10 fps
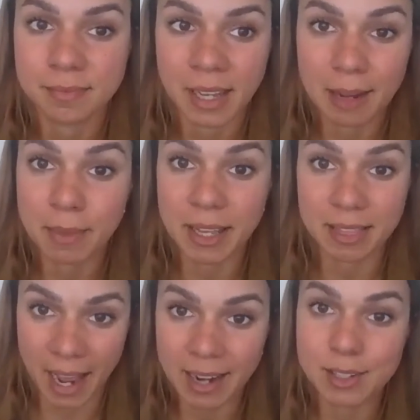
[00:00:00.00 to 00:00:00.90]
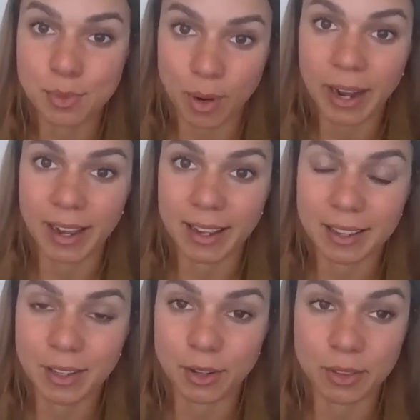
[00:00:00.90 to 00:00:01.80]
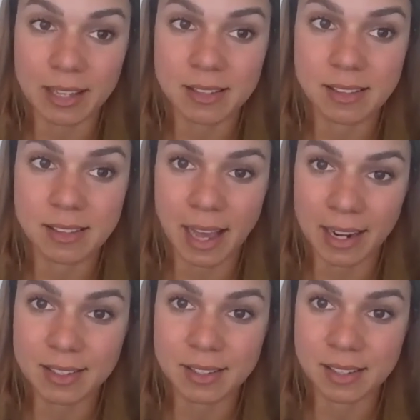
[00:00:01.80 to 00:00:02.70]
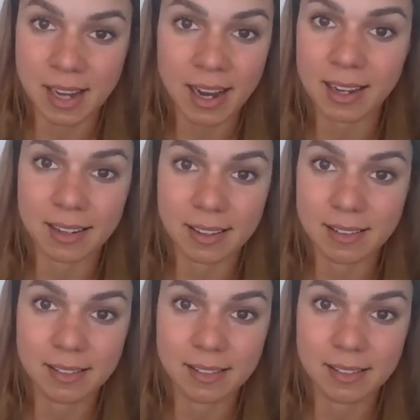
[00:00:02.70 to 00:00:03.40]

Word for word: And I'm like, that is why, you know, that's, that is not,